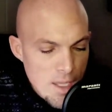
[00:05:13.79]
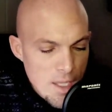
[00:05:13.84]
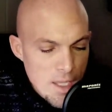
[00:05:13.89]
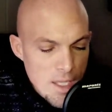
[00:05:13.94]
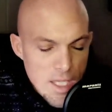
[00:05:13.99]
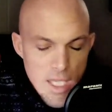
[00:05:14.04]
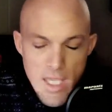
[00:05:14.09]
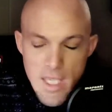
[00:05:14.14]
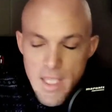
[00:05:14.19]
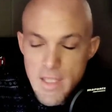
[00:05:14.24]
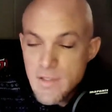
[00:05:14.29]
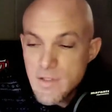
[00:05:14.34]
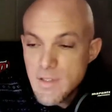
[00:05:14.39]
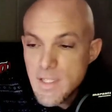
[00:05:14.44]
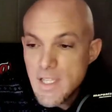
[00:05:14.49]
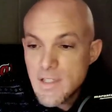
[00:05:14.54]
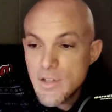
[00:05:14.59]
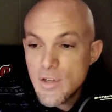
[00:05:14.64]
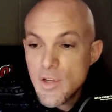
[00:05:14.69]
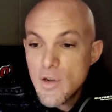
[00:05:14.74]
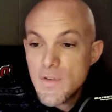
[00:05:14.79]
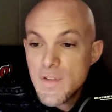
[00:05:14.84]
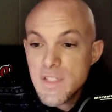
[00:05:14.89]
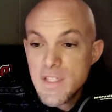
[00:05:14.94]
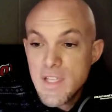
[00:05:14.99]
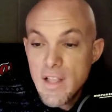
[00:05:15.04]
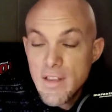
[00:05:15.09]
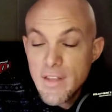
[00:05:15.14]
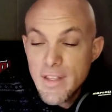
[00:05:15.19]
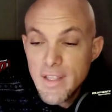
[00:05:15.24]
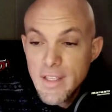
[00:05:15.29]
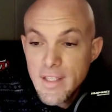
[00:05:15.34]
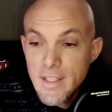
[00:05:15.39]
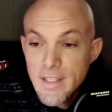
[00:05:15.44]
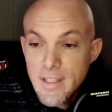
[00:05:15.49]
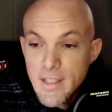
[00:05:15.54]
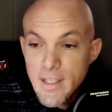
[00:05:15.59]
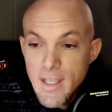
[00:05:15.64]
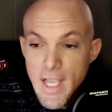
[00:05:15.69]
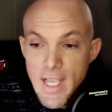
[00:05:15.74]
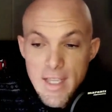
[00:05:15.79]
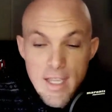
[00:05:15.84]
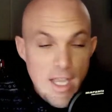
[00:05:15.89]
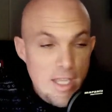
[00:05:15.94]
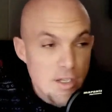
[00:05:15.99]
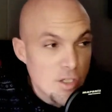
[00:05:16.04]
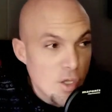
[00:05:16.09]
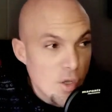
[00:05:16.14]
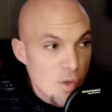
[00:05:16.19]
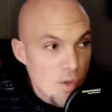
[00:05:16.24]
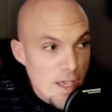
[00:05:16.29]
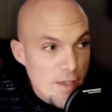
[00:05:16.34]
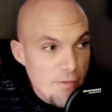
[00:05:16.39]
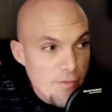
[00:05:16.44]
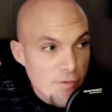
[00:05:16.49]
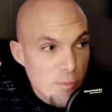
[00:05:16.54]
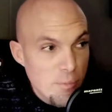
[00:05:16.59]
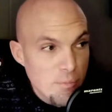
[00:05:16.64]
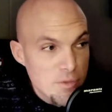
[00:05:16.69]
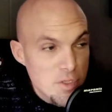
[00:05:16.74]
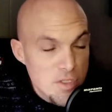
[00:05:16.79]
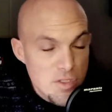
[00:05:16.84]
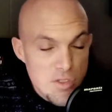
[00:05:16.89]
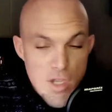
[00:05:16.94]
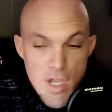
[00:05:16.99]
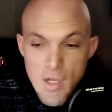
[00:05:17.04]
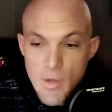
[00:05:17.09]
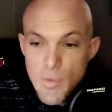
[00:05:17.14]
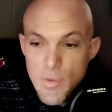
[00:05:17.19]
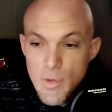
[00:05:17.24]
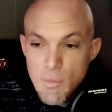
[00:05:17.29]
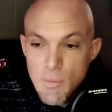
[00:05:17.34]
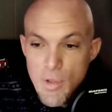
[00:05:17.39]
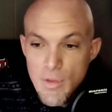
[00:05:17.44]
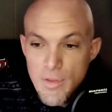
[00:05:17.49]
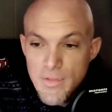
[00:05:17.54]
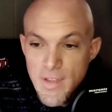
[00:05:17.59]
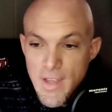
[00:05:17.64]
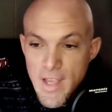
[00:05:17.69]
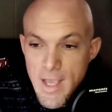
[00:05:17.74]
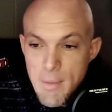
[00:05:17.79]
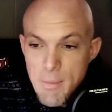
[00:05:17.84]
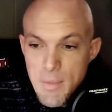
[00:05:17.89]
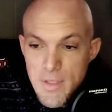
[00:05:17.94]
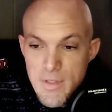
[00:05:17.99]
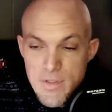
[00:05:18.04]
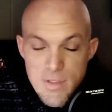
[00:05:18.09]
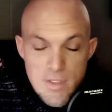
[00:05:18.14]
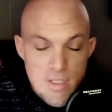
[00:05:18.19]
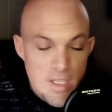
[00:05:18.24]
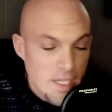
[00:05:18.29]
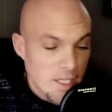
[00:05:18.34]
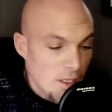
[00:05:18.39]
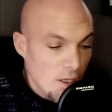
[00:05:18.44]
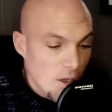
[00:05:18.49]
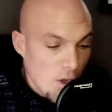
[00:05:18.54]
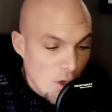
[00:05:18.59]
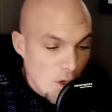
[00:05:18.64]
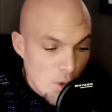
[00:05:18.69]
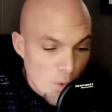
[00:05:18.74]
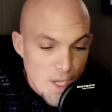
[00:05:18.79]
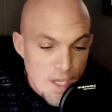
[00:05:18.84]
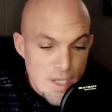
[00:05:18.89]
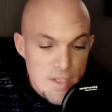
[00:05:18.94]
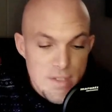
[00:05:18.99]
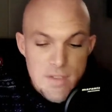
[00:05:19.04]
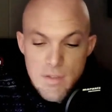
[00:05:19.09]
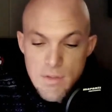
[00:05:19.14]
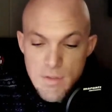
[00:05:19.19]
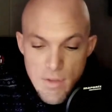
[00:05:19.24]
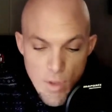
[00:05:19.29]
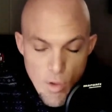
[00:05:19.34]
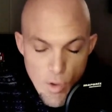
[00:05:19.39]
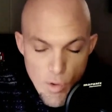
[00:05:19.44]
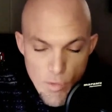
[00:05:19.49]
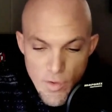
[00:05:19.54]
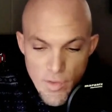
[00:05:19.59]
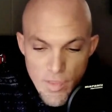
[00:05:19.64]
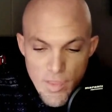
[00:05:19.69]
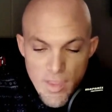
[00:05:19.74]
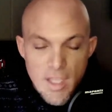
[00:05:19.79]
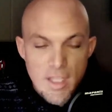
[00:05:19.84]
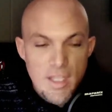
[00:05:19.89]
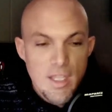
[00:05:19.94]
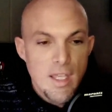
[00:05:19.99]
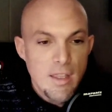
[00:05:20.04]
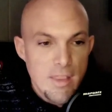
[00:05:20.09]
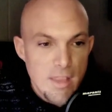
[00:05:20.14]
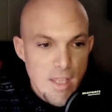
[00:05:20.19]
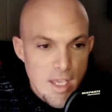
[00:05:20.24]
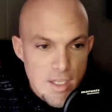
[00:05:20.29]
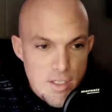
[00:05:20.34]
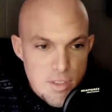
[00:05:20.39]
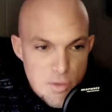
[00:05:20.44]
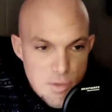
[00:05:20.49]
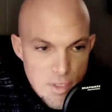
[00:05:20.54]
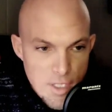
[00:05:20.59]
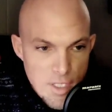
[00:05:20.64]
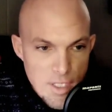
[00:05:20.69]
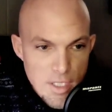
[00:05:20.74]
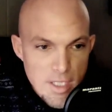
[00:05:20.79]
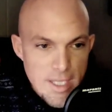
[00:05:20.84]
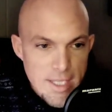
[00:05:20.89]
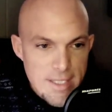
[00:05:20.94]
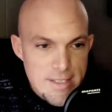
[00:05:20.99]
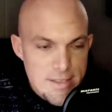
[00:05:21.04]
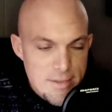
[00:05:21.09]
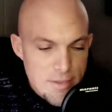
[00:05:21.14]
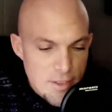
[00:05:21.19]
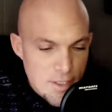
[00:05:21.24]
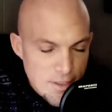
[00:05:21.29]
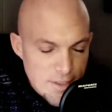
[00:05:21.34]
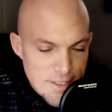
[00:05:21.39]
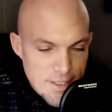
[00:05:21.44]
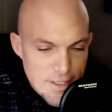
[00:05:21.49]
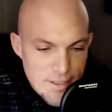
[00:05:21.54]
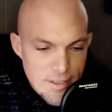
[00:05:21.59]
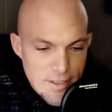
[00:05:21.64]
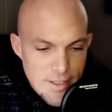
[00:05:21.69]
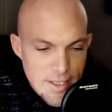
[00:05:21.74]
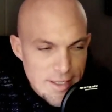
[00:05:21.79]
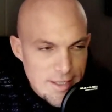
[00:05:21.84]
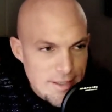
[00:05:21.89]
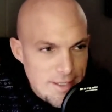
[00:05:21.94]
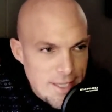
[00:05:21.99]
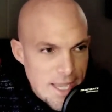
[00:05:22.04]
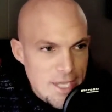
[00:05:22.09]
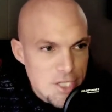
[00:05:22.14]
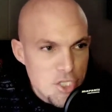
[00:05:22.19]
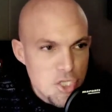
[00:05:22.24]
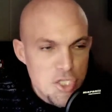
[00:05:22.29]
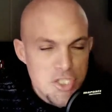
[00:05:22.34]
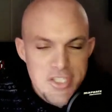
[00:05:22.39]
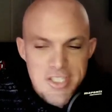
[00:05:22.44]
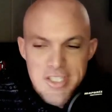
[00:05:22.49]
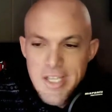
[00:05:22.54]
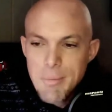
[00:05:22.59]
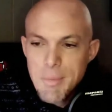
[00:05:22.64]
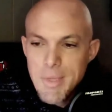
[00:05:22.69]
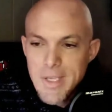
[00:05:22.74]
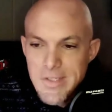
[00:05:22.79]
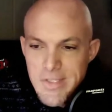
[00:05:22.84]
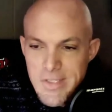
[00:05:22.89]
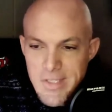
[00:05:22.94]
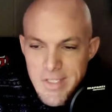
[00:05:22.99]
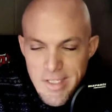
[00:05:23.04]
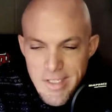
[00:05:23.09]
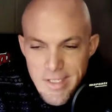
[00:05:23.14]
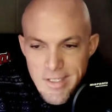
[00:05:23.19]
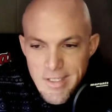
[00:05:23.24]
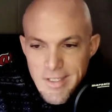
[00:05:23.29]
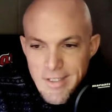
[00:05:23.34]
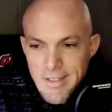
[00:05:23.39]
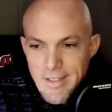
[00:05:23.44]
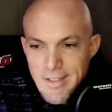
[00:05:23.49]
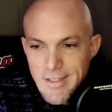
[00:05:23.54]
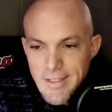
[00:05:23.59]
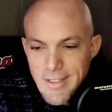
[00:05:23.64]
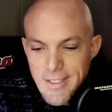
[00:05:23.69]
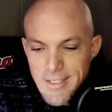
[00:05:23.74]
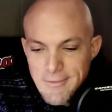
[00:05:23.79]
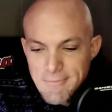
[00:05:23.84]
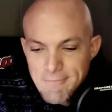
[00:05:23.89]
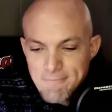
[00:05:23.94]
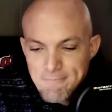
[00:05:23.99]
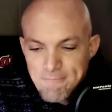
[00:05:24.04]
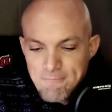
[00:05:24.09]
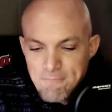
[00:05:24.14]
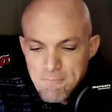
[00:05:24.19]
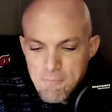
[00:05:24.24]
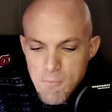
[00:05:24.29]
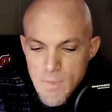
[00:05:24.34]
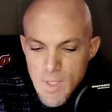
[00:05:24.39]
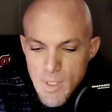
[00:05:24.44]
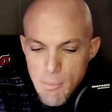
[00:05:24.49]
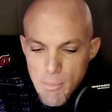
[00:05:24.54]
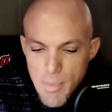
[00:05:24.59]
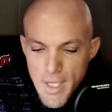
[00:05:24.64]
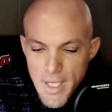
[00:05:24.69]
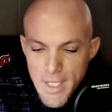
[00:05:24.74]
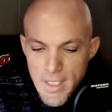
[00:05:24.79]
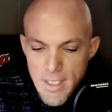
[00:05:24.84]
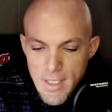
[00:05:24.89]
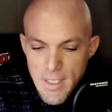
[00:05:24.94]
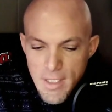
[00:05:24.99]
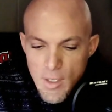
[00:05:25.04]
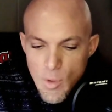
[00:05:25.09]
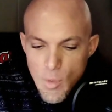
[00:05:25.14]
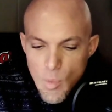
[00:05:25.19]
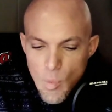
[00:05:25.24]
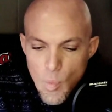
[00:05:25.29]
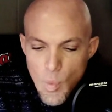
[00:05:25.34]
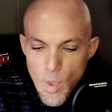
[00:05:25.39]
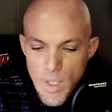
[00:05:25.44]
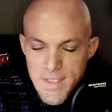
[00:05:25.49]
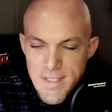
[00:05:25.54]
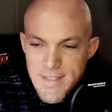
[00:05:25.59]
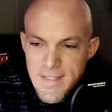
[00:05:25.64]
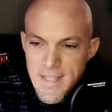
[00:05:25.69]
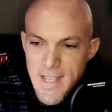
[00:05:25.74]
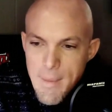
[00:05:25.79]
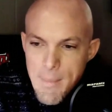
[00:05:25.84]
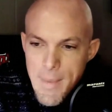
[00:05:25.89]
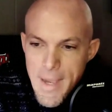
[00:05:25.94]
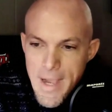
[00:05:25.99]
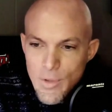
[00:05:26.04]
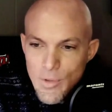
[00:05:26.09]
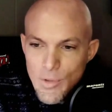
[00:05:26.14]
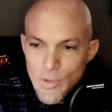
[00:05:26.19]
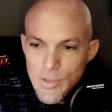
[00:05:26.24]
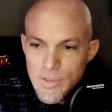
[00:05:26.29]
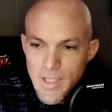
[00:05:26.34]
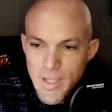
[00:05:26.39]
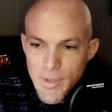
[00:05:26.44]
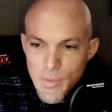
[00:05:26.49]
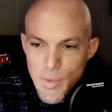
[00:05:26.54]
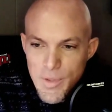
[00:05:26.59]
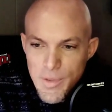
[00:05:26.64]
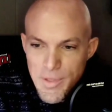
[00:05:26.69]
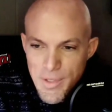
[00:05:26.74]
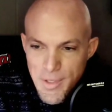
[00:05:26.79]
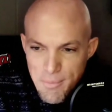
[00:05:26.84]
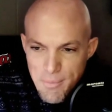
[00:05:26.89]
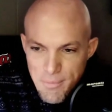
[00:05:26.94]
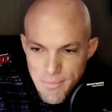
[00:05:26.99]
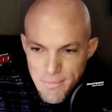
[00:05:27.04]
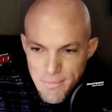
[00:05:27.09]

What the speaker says: He's a nervous Nelly. I know that from just talking with him all the time. He's like always overthinking things, gets anxious stomachs. But what's a timeout look like with him?